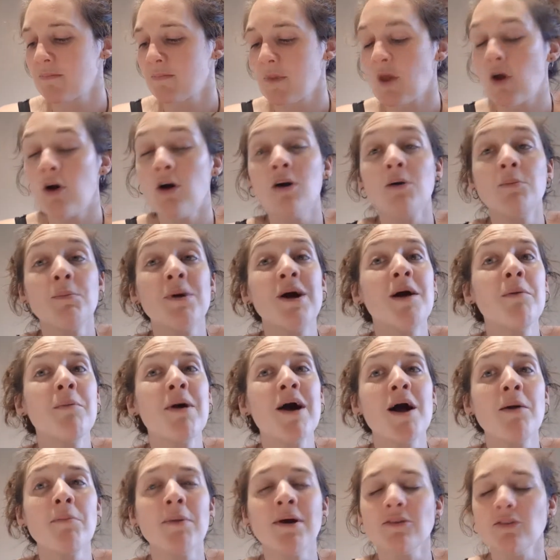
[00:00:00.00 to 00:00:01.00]
Oh, my
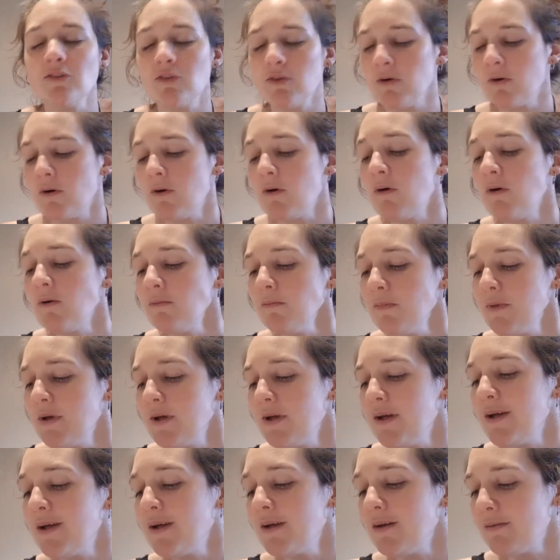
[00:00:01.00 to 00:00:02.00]
mama told
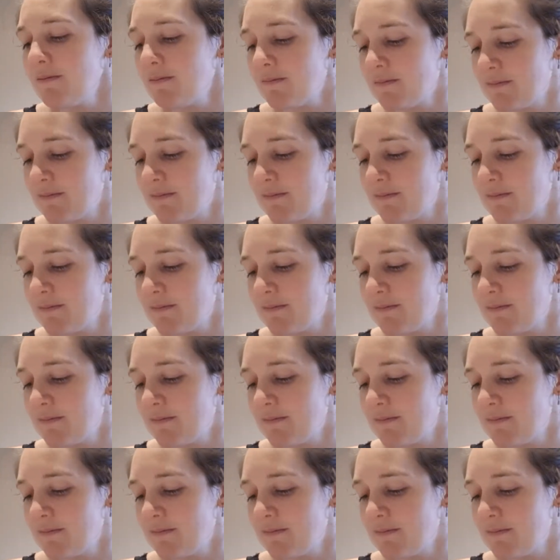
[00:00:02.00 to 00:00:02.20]
me.